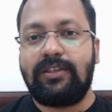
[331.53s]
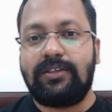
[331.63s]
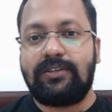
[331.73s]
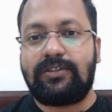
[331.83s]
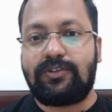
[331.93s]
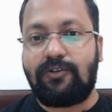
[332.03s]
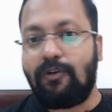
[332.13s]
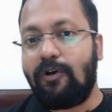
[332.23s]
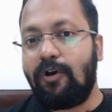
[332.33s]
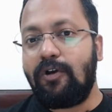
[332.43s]

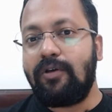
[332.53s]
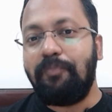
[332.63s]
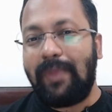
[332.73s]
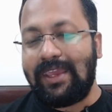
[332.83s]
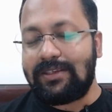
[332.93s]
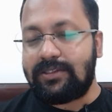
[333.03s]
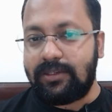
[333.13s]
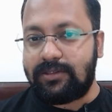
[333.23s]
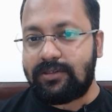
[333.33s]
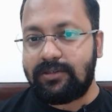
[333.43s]
strong
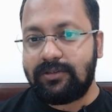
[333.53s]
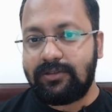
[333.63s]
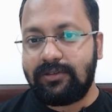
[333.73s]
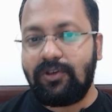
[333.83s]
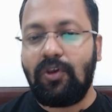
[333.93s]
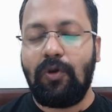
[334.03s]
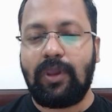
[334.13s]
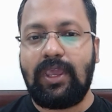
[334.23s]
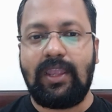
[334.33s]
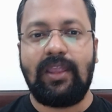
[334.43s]
bases.
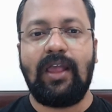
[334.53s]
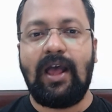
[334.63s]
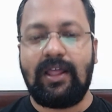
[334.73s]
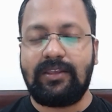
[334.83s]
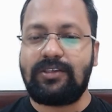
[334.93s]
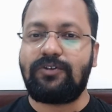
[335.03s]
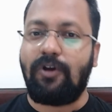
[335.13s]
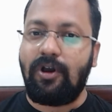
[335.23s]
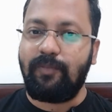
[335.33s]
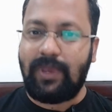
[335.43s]
Okay, are the
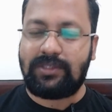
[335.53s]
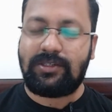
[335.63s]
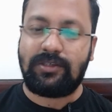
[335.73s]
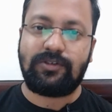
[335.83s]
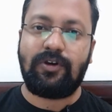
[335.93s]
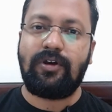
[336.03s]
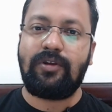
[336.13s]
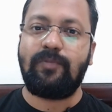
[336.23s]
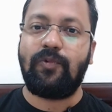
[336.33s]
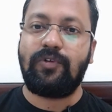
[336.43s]
strong bases or
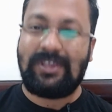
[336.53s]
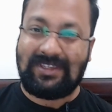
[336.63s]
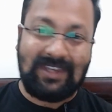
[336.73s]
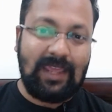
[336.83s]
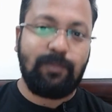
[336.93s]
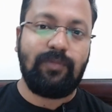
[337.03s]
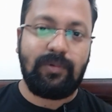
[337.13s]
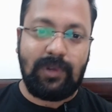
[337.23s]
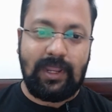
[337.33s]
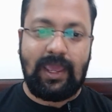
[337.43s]
more
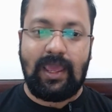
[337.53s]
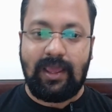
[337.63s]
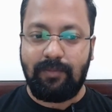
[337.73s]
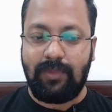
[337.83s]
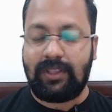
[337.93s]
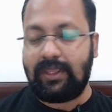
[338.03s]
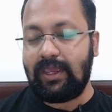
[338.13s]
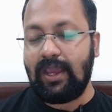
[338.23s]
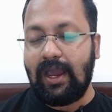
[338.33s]
stable. They